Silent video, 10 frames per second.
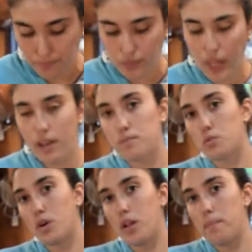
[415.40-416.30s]
Okay, I'm gonna
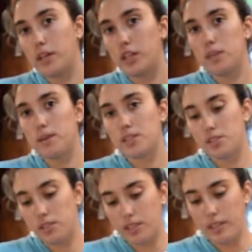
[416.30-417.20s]
roll out my Cookie
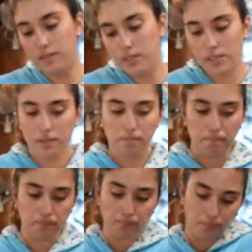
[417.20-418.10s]
Monster sleeves.
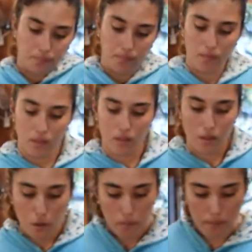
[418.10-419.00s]

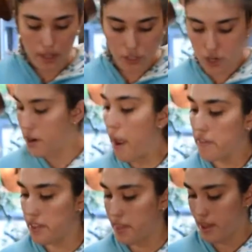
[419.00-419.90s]
Make sure
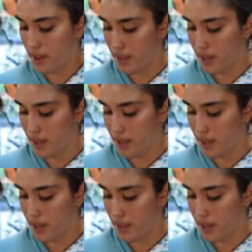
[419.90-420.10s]
everything